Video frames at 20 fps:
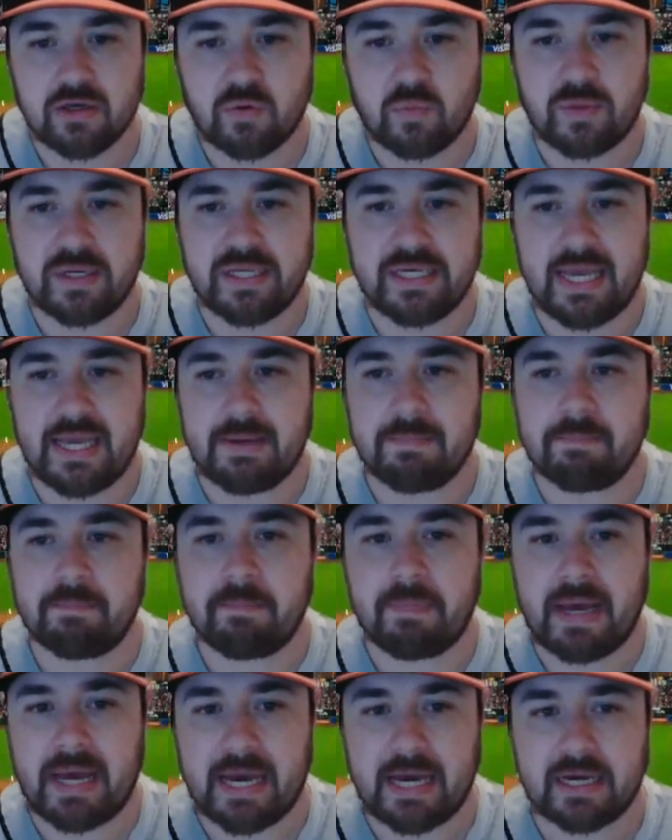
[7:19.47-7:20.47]
When he came
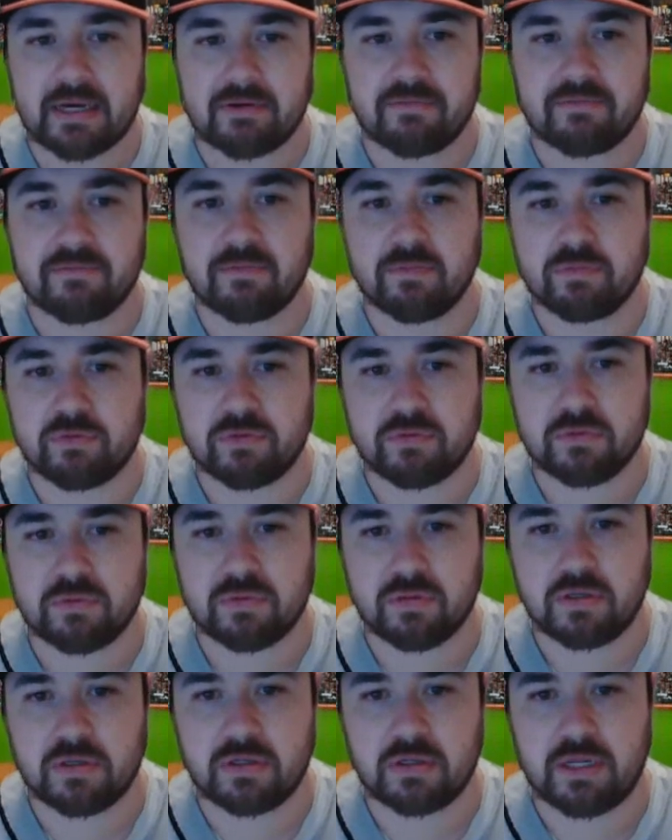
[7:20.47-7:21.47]
back
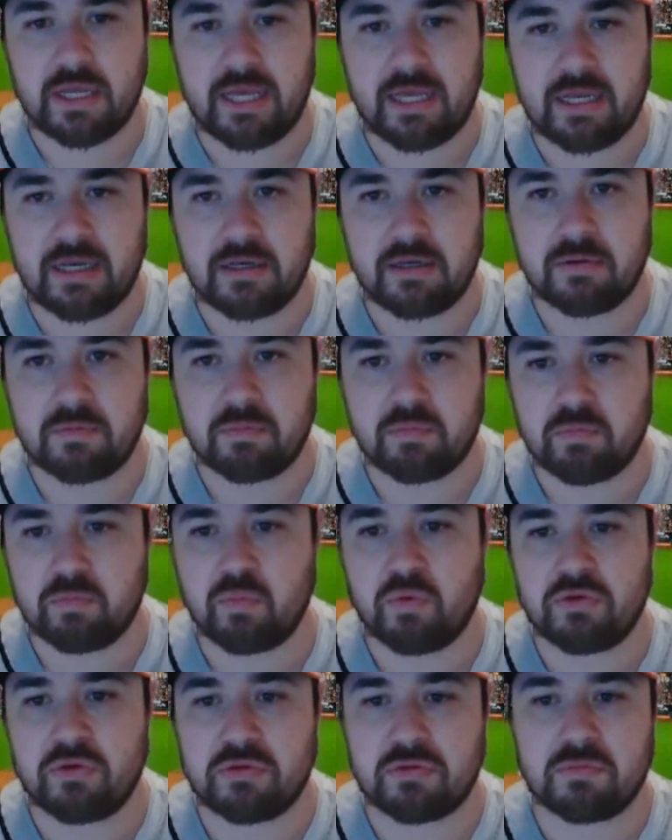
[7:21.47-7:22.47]

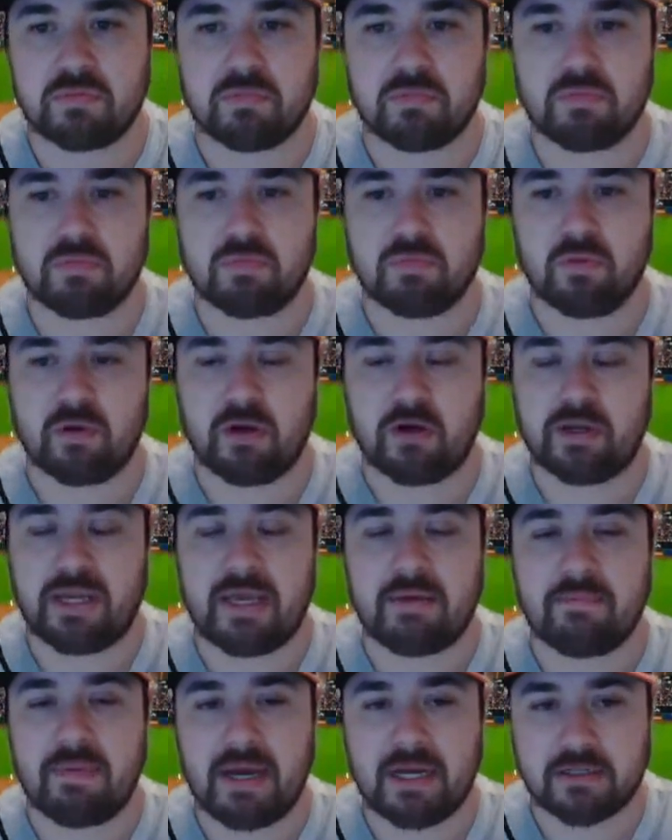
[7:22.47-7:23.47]

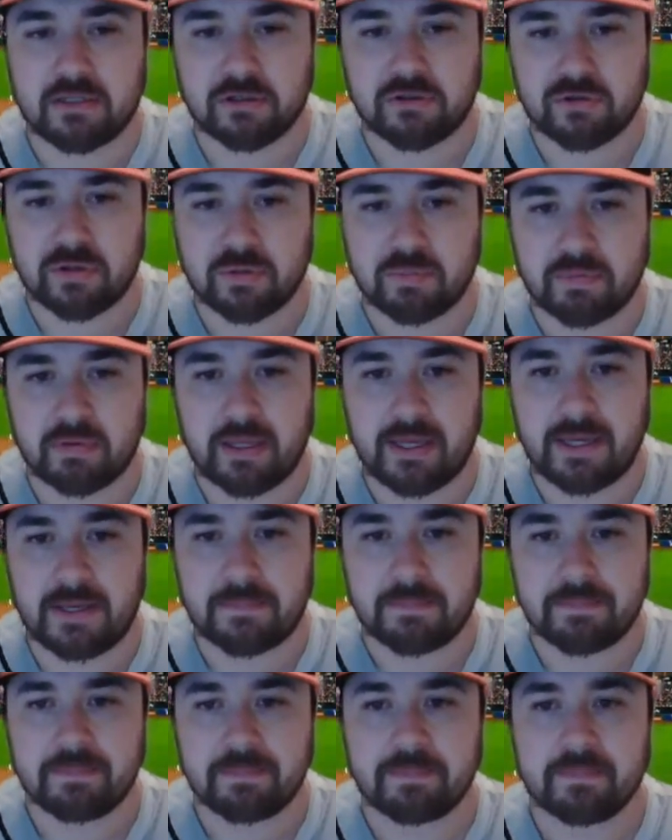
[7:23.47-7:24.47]
came back to AAA
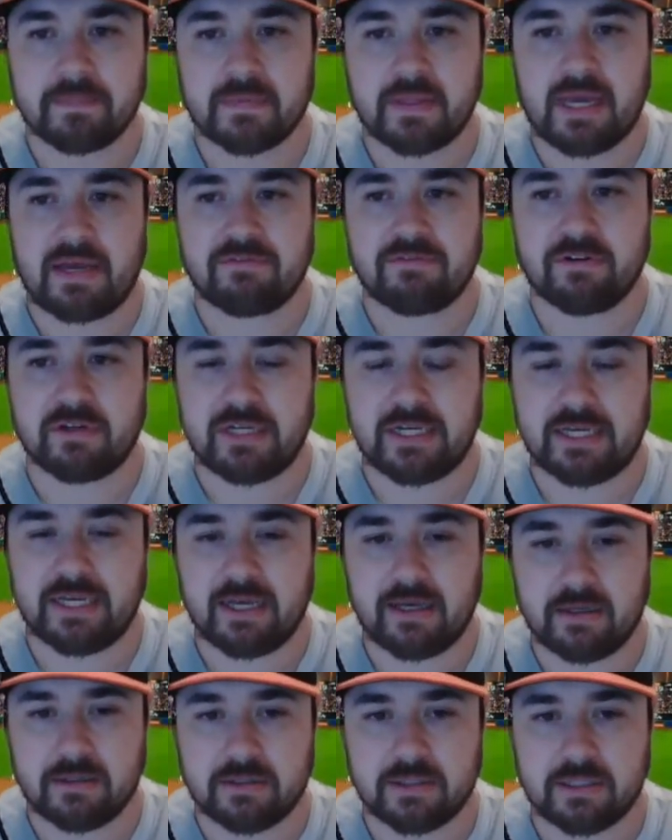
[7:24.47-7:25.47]
after getting
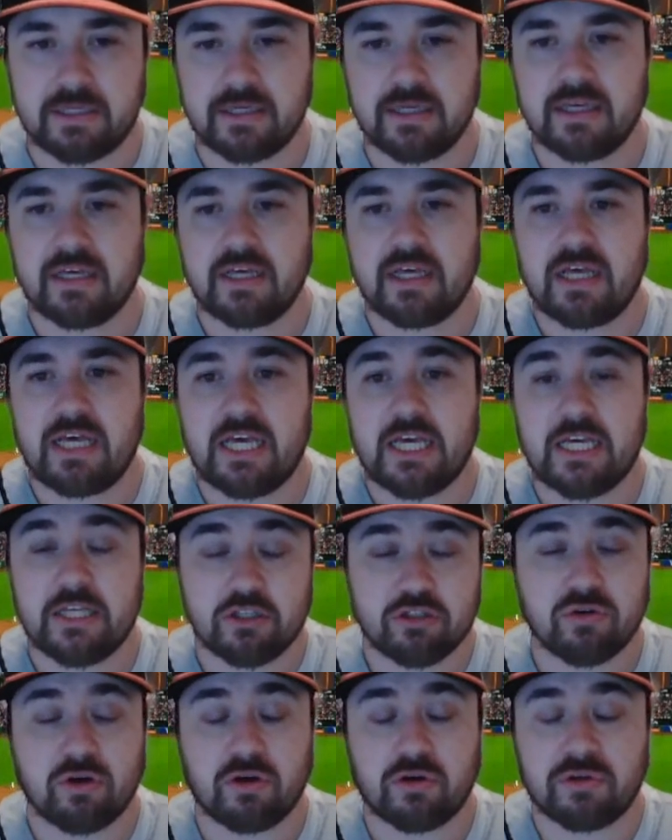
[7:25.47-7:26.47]
healthy, he
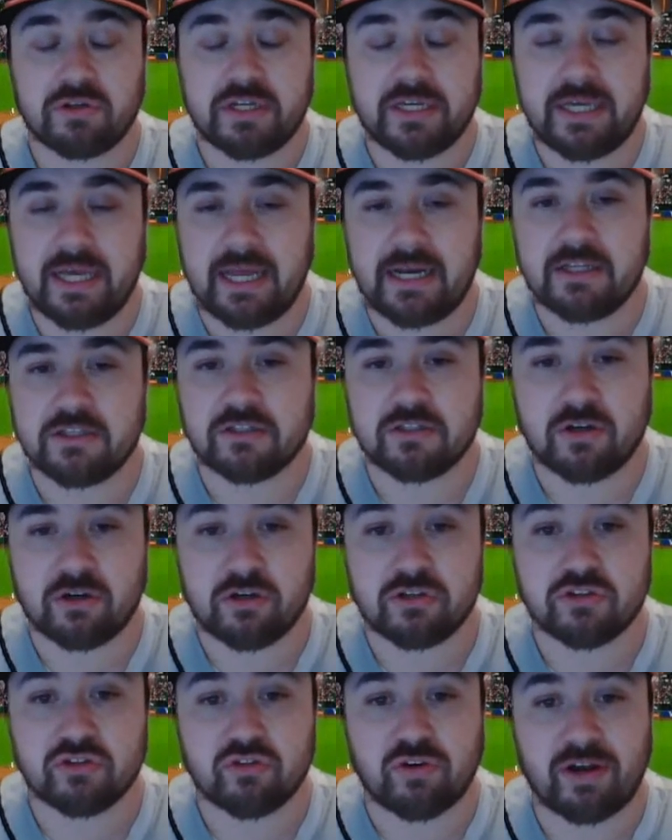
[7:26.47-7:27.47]
struggled again and
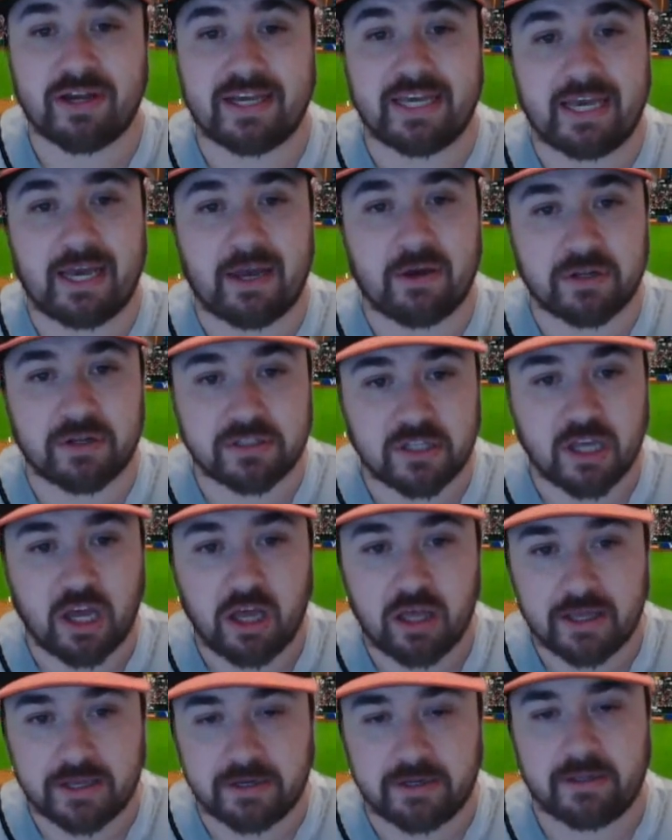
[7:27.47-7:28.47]
started striking out a
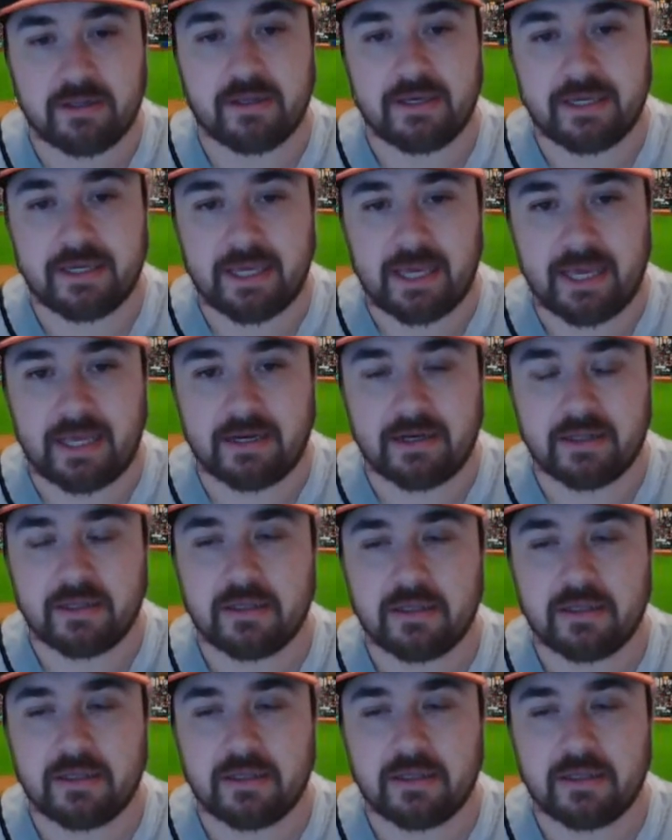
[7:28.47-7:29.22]
ton again.